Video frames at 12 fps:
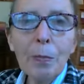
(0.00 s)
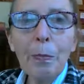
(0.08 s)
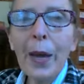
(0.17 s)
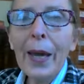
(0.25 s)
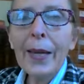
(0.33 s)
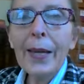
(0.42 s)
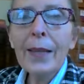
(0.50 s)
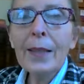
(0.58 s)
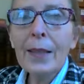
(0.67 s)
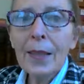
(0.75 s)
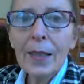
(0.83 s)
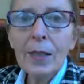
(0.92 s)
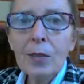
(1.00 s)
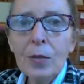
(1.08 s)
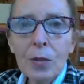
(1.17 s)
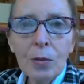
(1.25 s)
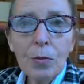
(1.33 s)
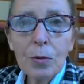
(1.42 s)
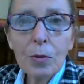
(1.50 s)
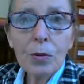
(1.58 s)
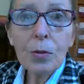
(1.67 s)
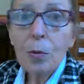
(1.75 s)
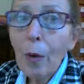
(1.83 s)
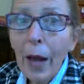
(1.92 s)
pain into
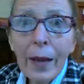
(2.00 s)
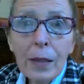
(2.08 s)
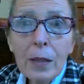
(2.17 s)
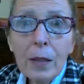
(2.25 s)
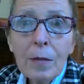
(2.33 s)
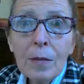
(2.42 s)
sweat,